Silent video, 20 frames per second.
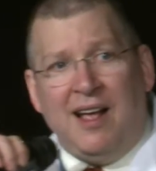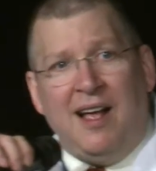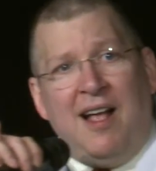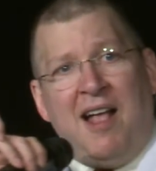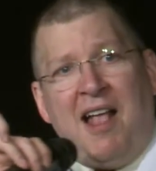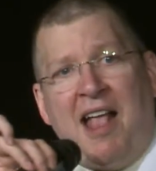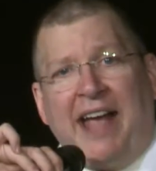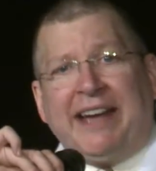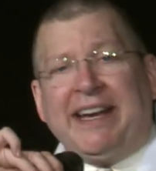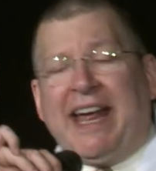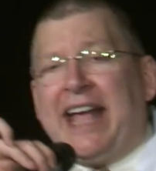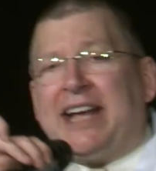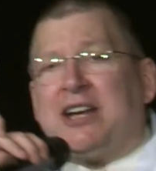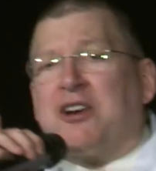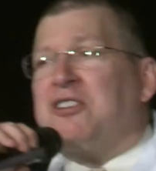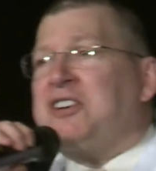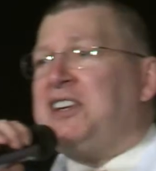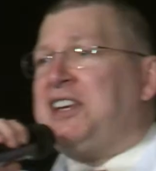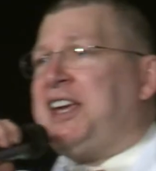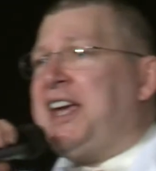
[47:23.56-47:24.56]
And I
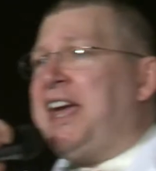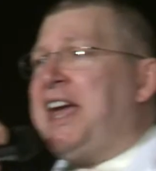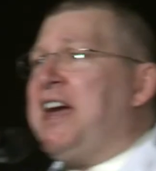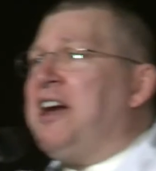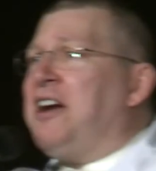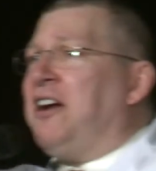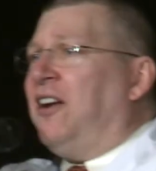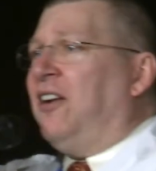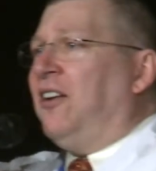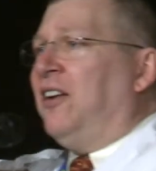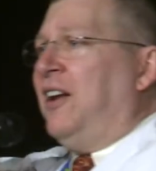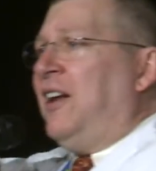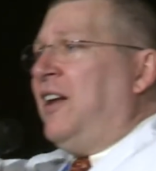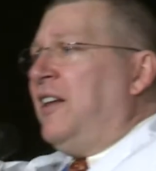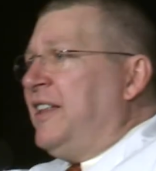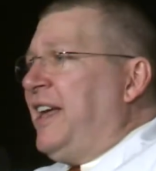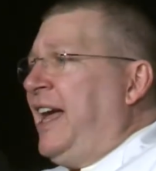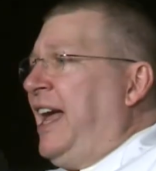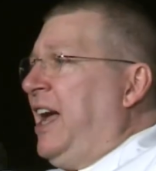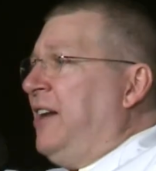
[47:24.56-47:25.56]
could hear
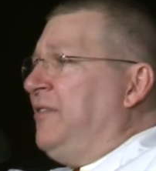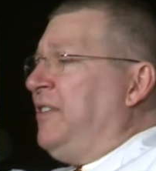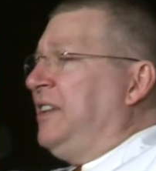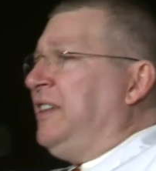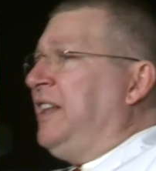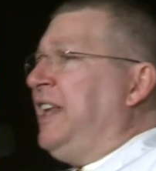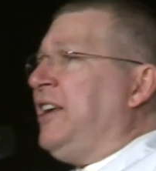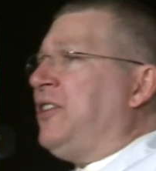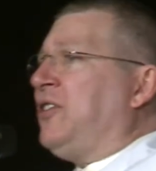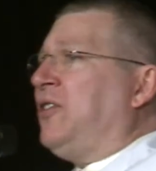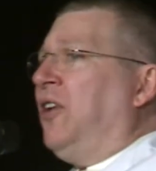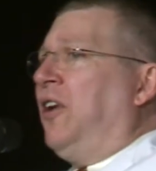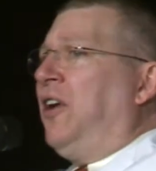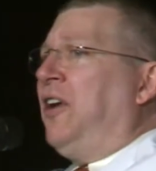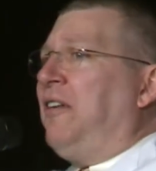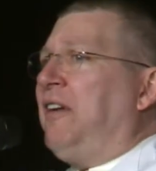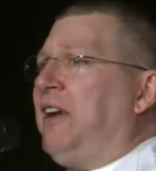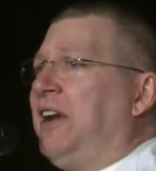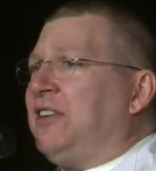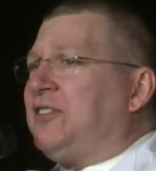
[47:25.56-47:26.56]
the heavenly
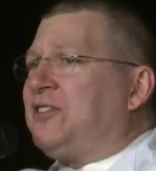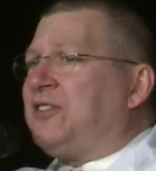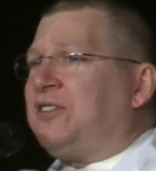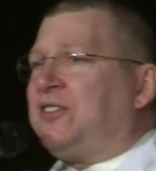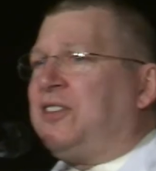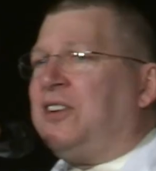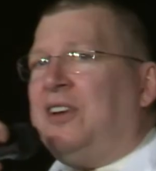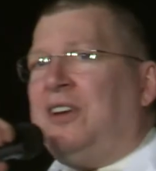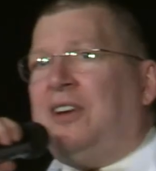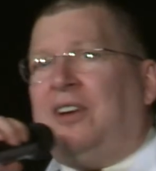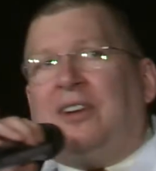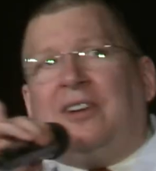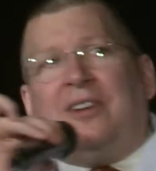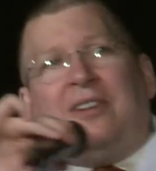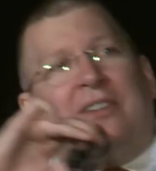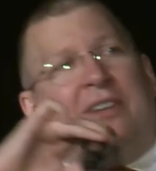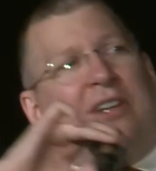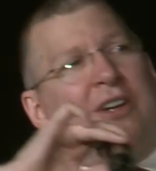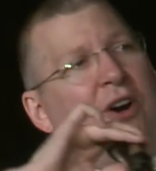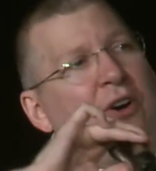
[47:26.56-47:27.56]
chorus,
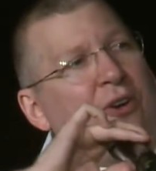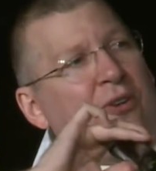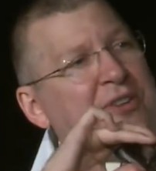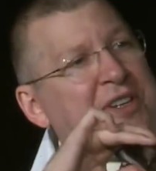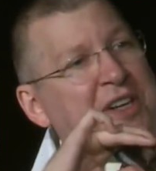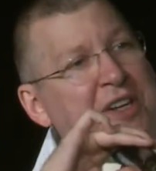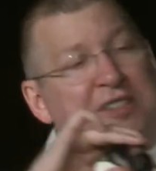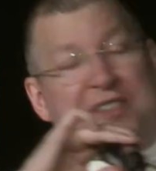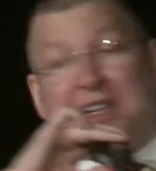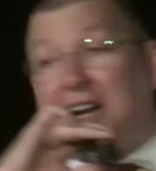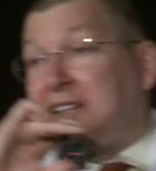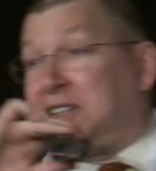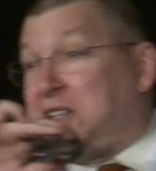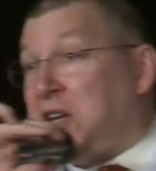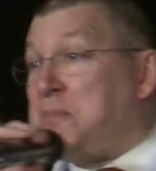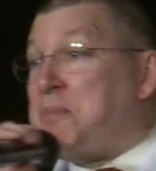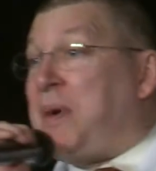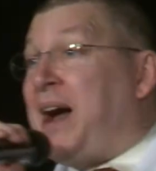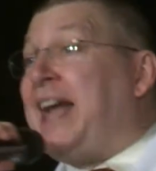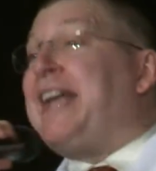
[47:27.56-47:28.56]

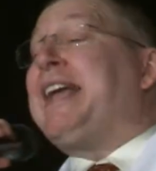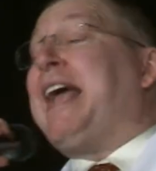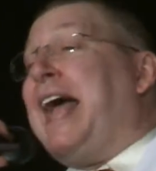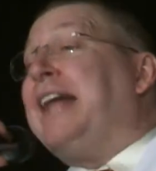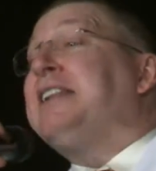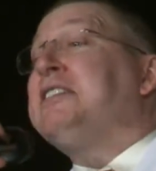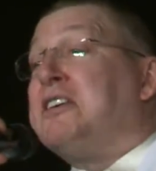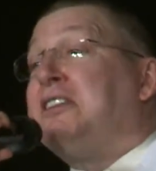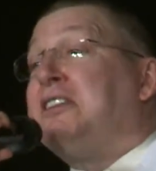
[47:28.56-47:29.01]
conducted by Handel